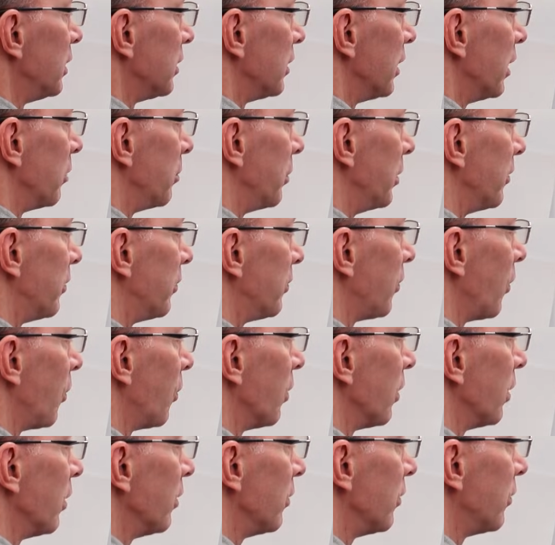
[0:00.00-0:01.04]
that'd be
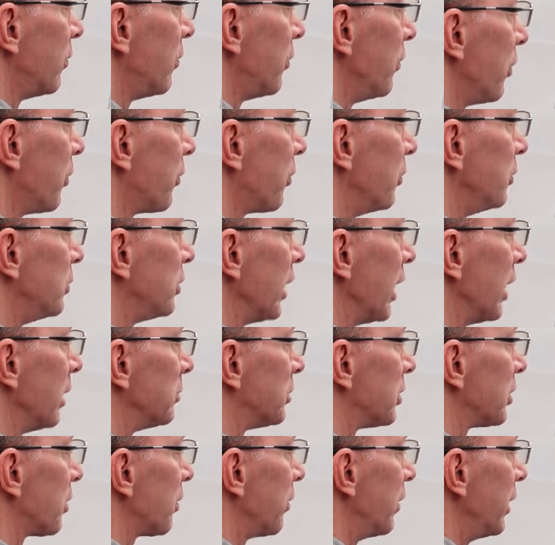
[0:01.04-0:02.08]
4. 2
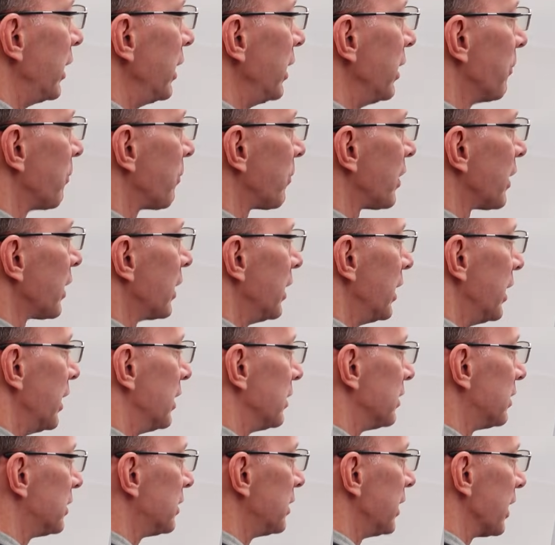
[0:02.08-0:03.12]
times 3
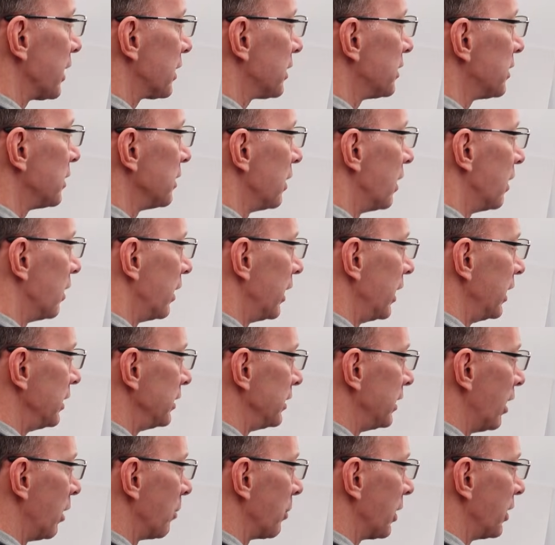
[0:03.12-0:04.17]
is 6, all right?
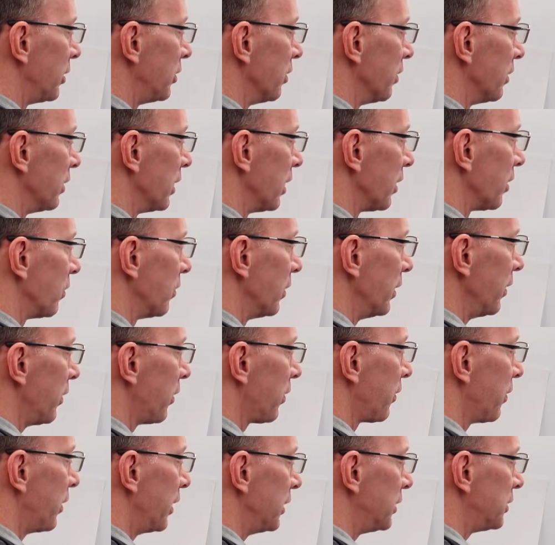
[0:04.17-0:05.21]
Now I'm going to do another one.
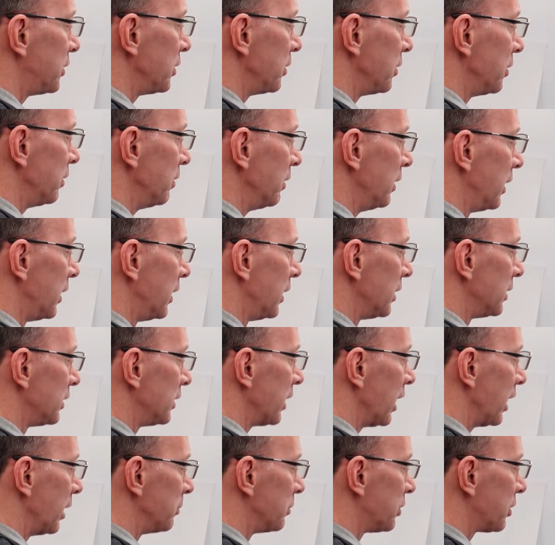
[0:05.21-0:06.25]
32
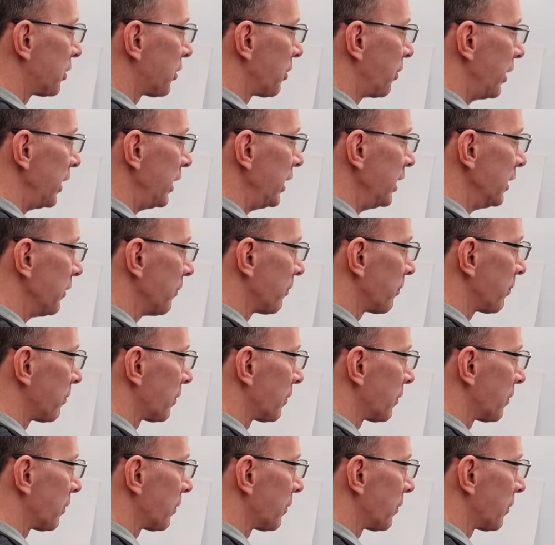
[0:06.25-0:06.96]
times 3.